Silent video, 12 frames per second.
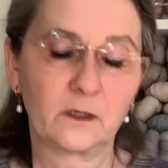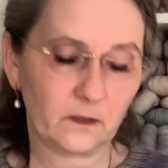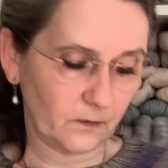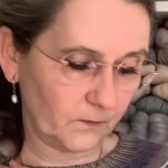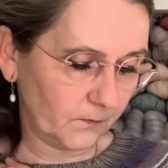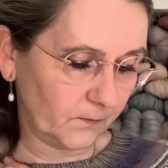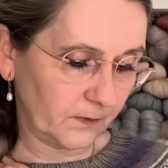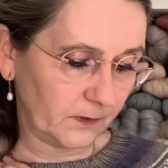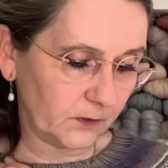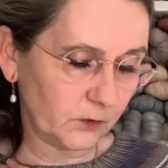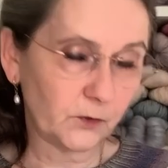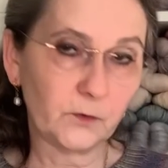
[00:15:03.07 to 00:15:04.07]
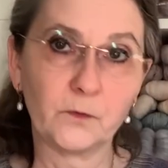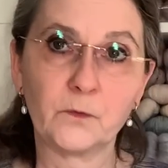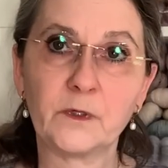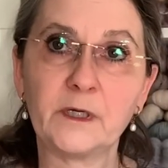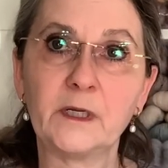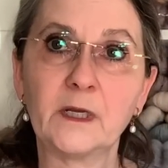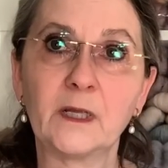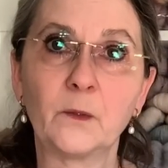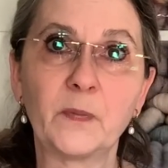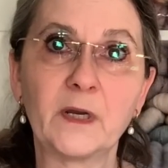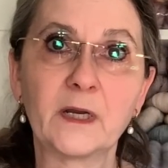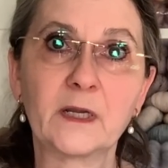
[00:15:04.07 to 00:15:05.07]
of Suri,
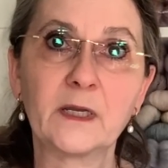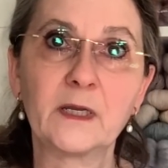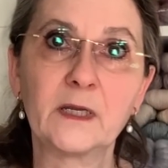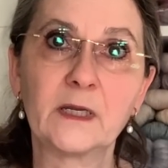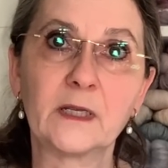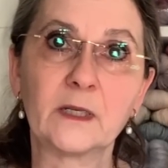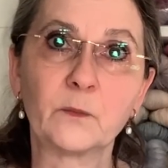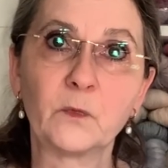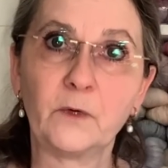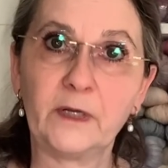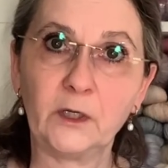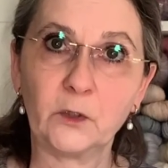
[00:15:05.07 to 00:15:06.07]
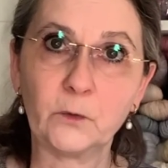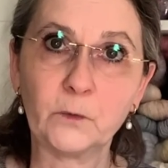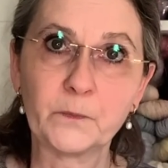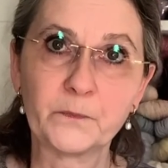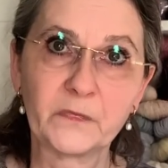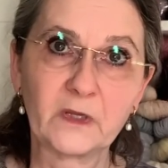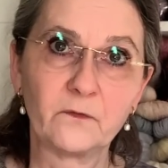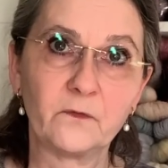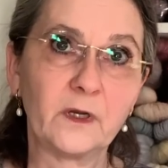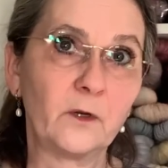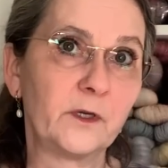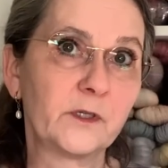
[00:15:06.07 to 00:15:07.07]
alpaca and merino.
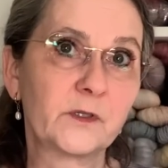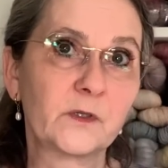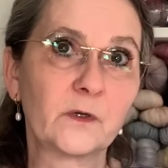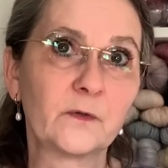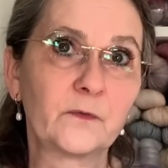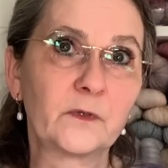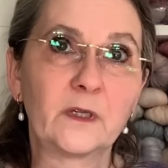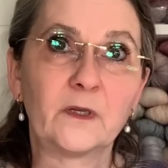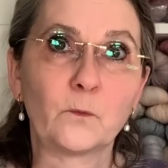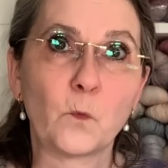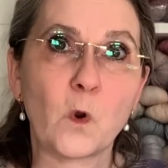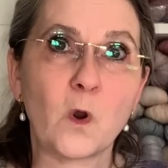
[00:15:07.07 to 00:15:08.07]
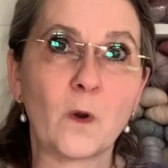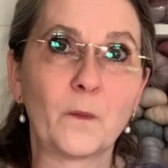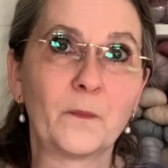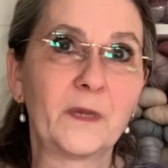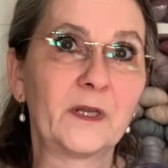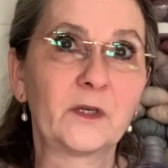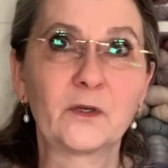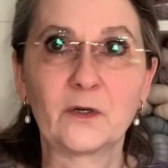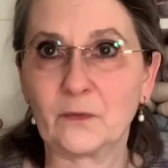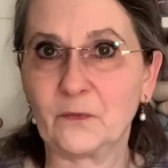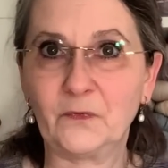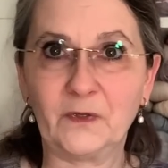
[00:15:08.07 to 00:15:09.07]
Very soft and warm and
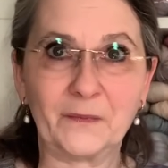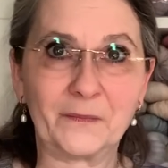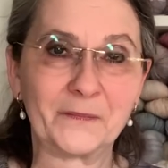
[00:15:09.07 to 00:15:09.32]
comfy.